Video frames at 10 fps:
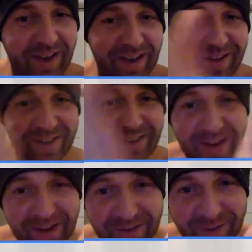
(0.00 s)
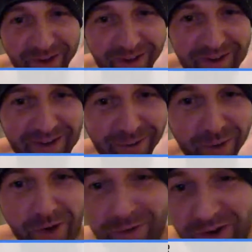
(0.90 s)
and then the next week we're
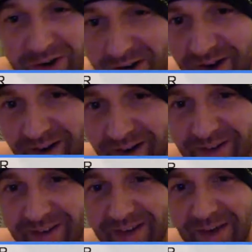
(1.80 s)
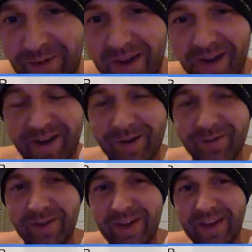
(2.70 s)
over here and we have
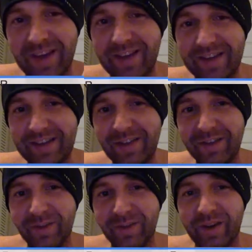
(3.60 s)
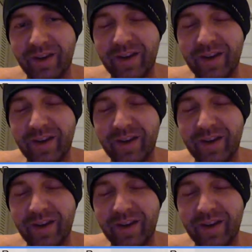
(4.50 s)
this one,